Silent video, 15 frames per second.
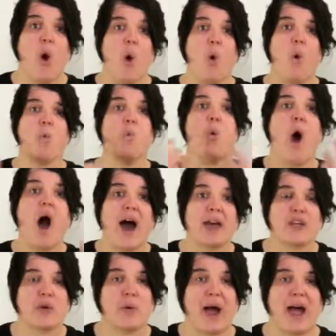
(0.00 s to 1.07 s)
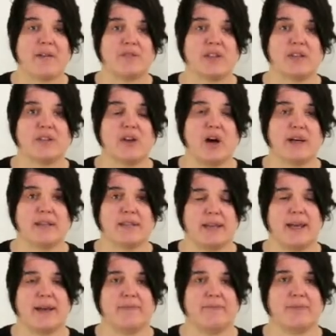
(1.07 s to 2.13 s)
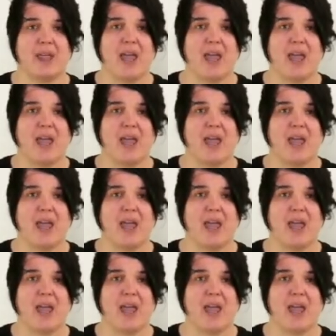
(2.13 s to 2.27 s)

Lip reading: or why you have this idea.